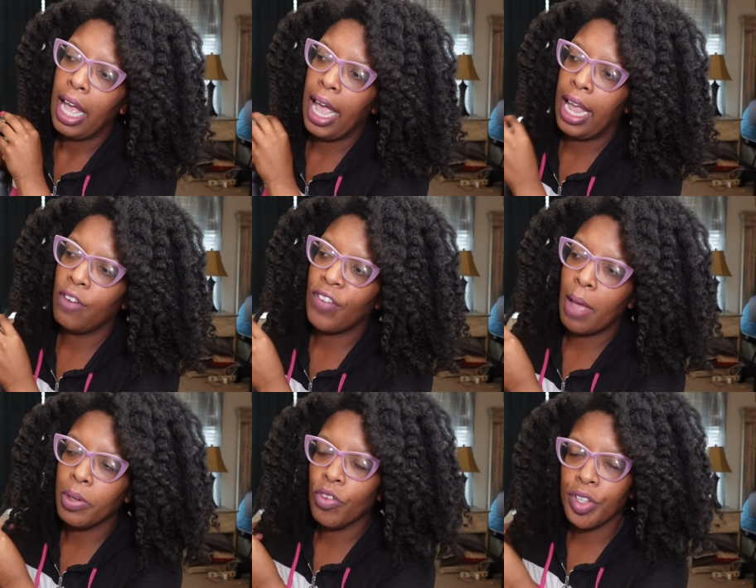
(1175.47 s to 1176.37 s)
a
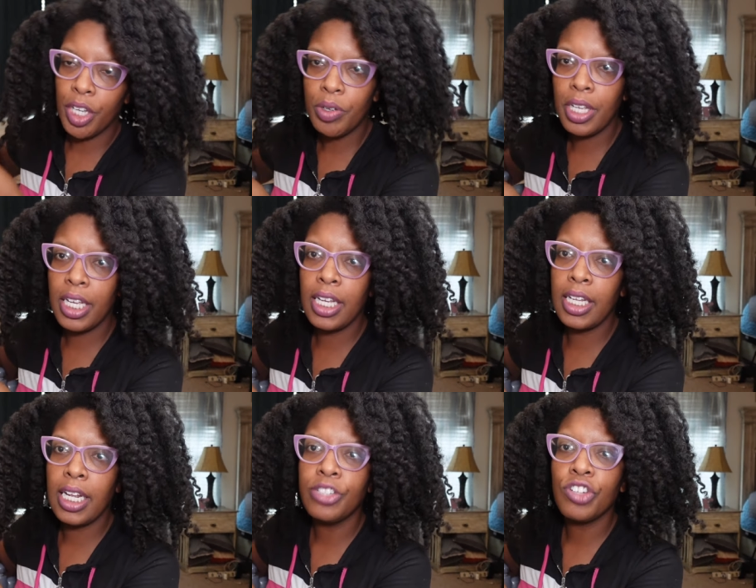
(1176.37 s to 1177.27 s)
family
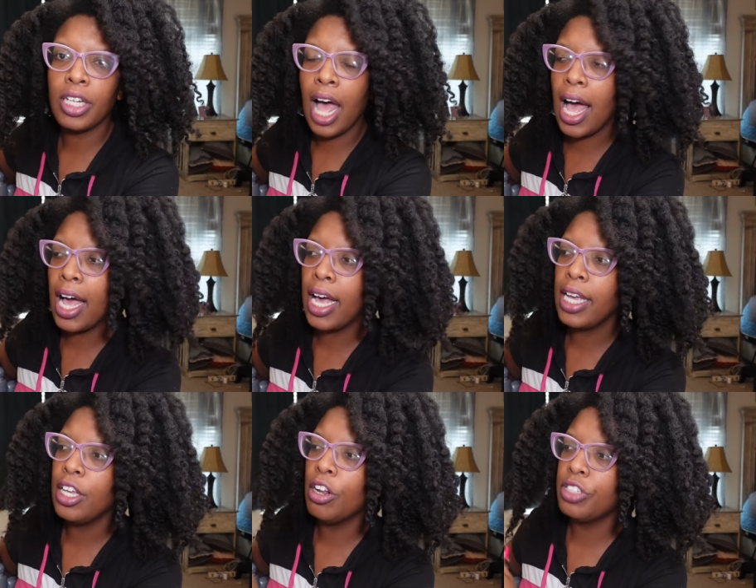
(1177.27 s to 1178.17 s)
reunion in
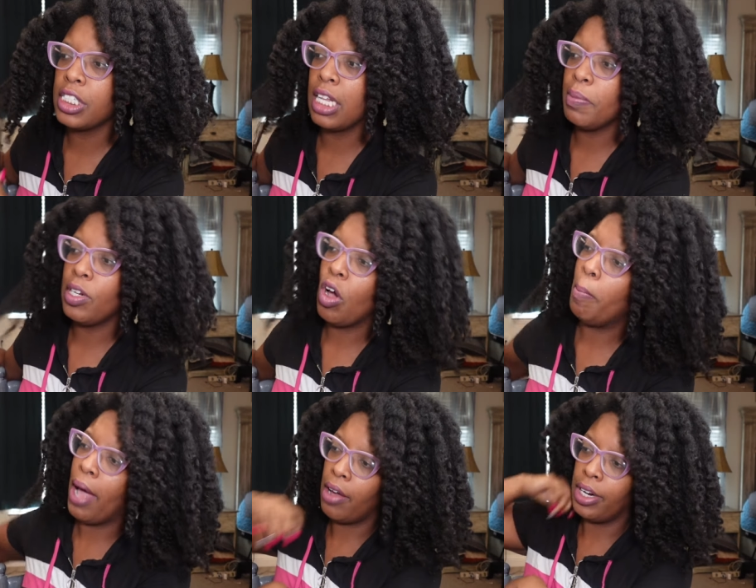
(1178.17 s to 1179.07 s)
July. You know, just let me know
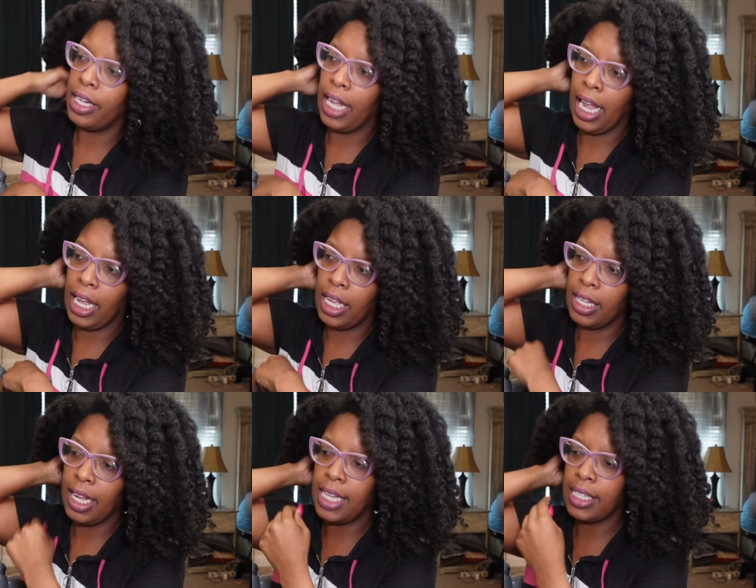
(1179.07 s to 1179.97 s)
about it.
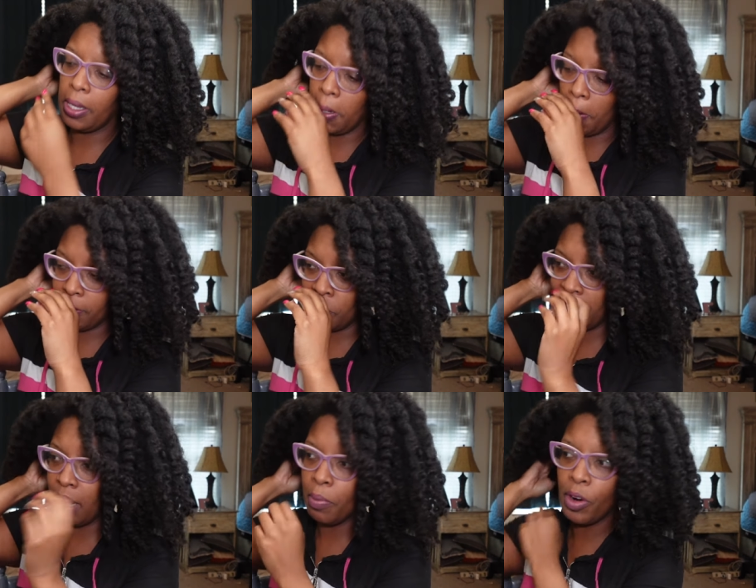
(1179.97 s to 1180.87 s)
And he's like, you know, it's
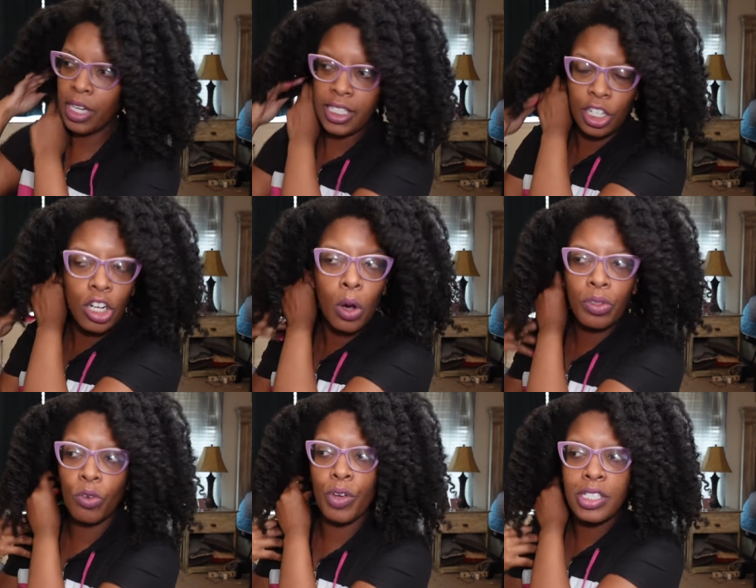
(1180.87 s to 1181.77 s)
really important. He's, you know,
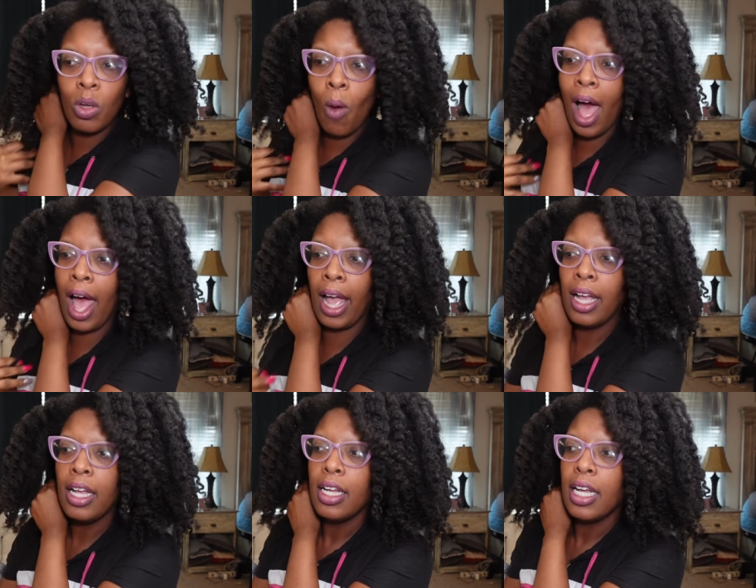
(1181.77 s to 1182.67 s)
the reason why
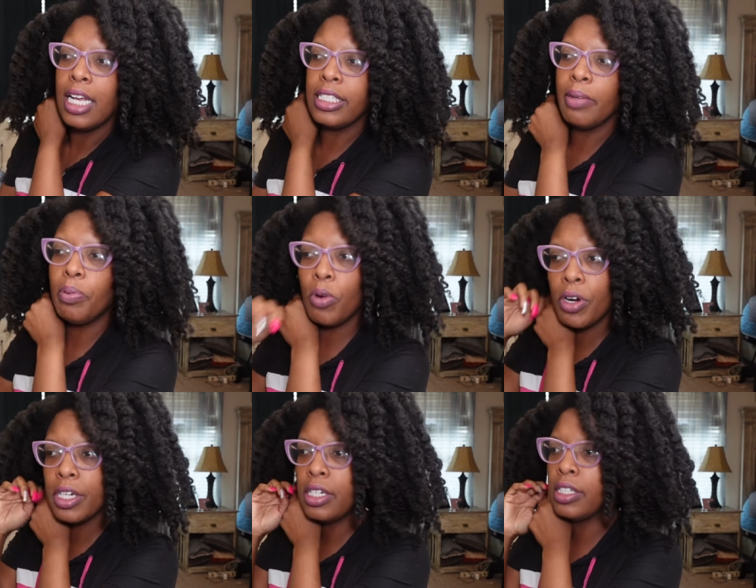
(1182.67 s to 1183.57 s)
it's
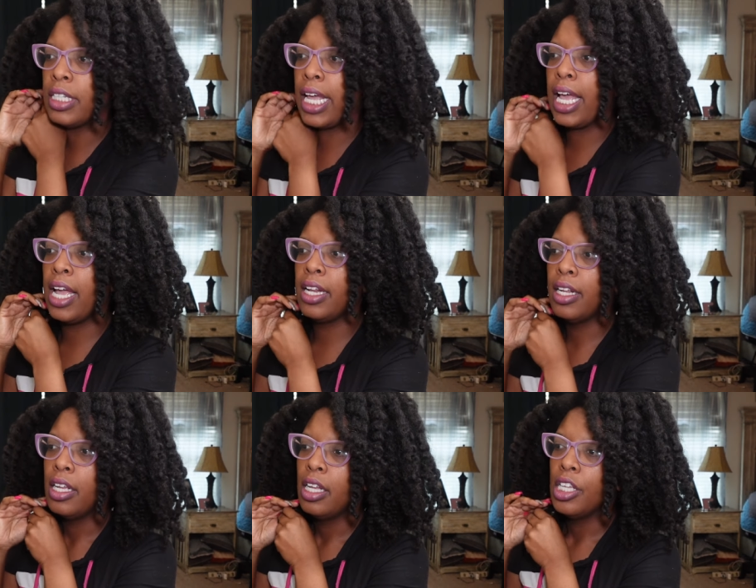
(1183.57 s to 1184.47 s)
important that
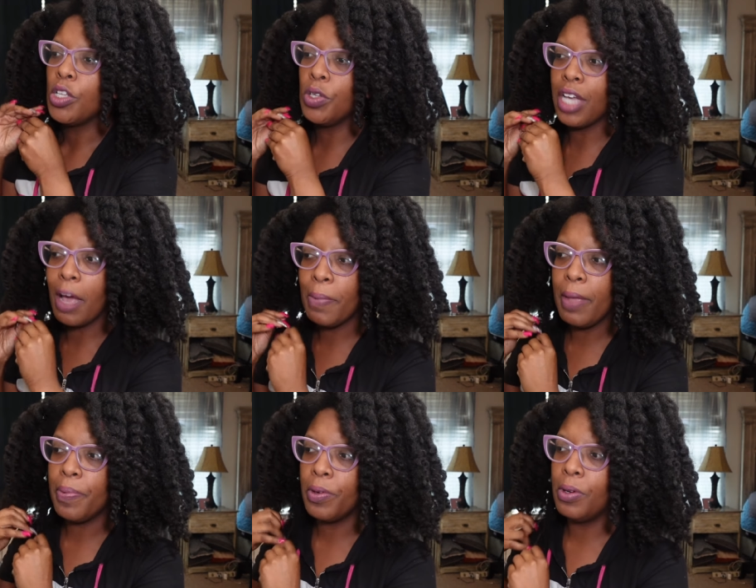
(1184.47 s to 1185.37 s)
you young
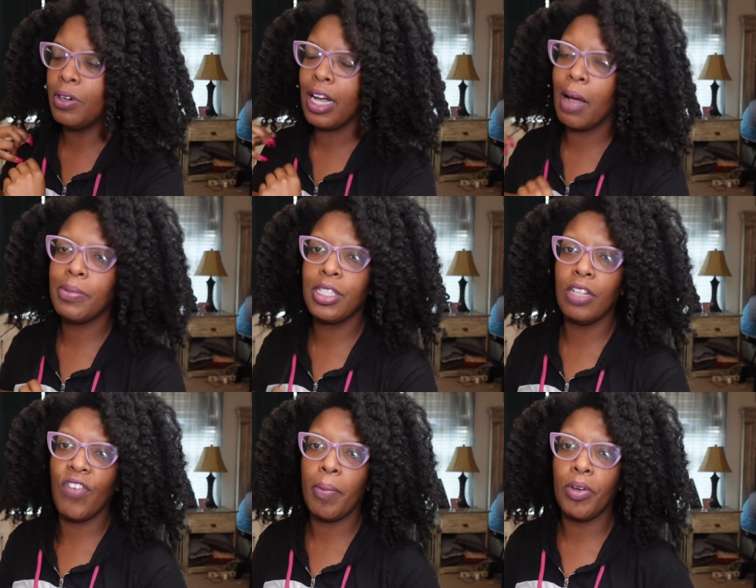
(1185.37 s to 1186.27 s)
people come to
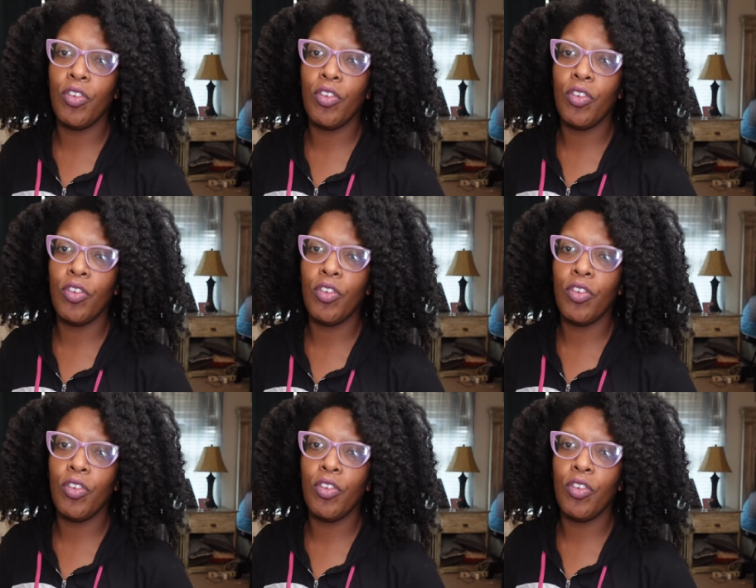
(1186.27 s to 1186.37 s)
the family